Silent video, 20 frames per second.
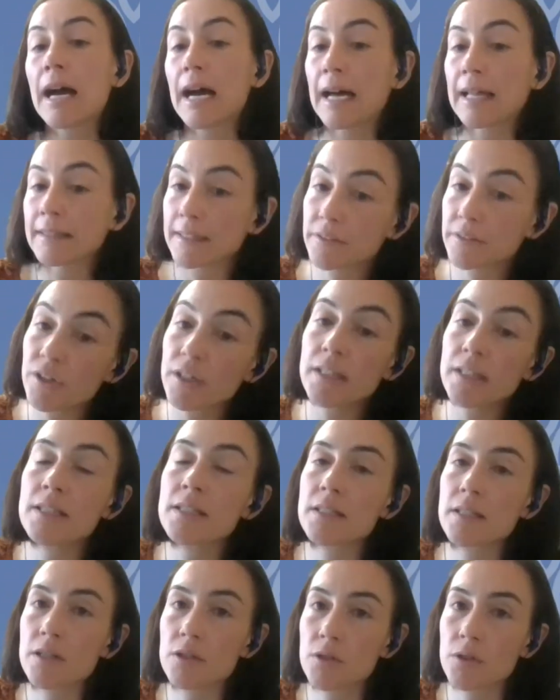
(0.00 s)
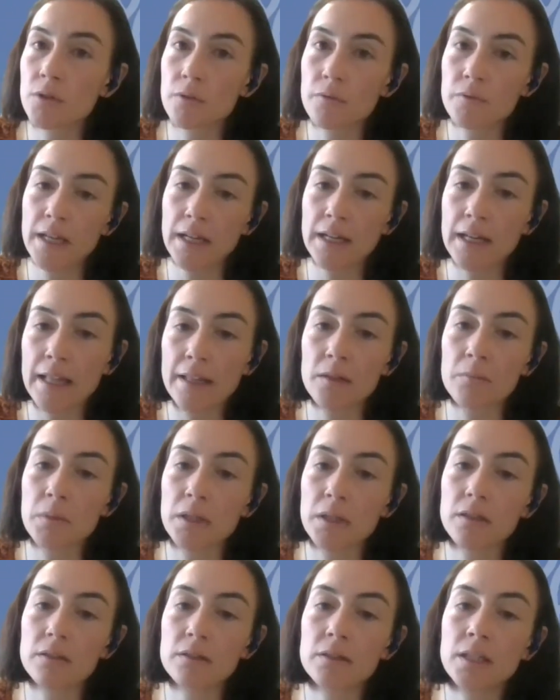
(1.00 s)
and the training session of the
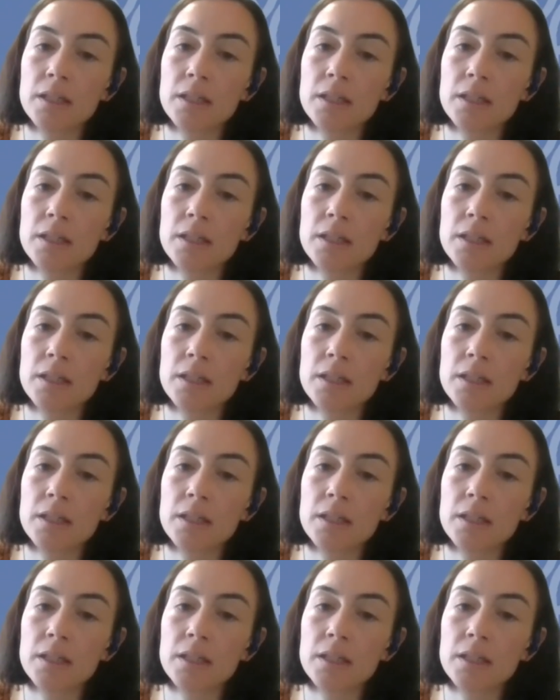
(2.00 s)
academy.